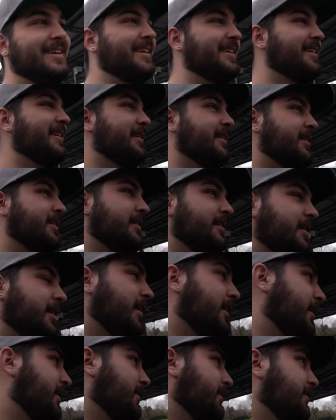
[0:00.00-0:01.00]
uh,
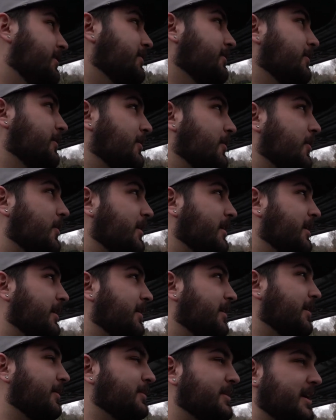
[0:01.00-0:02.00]
Are you okay? Record
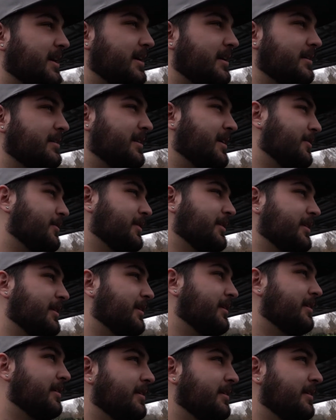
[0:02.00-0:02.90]
here. I'm tired, not really.